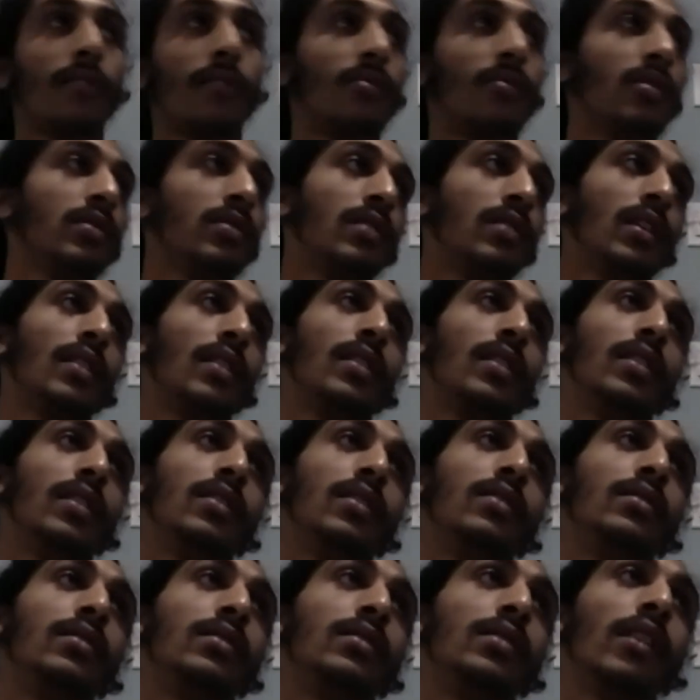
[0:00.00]
What is that like
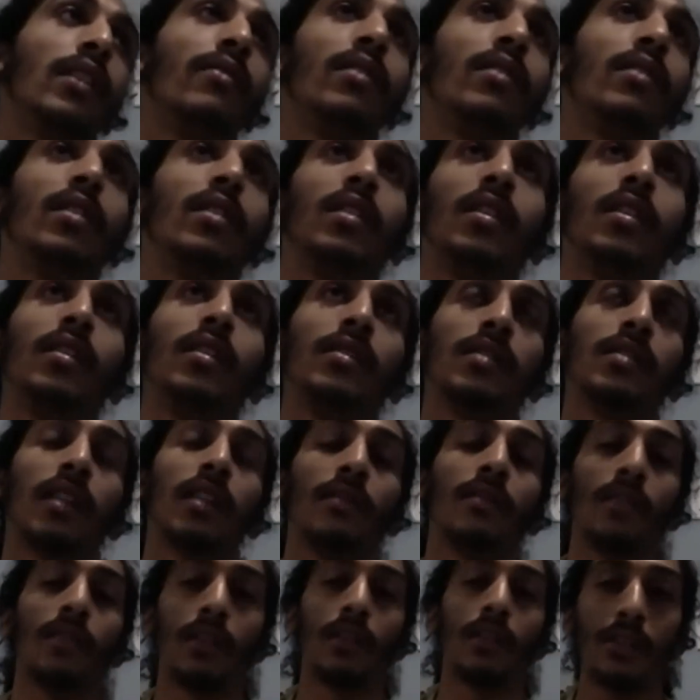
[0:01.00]

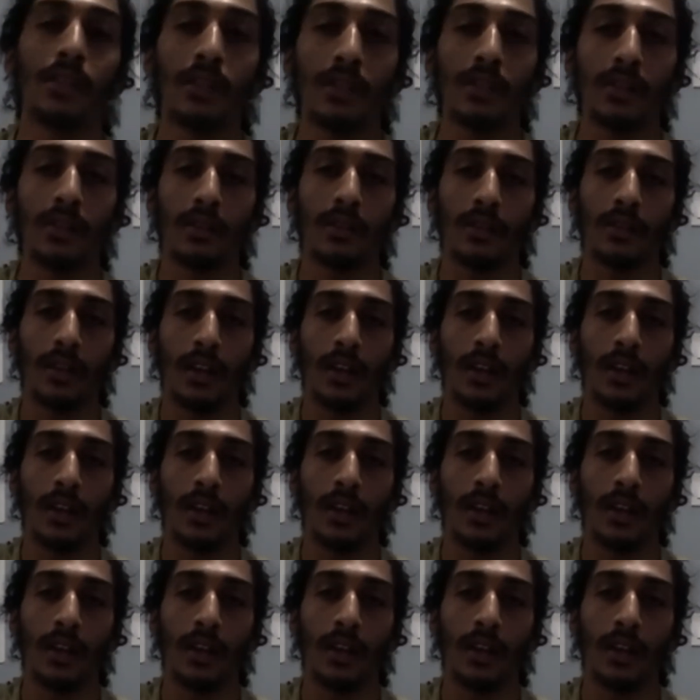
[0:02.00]
77 inches?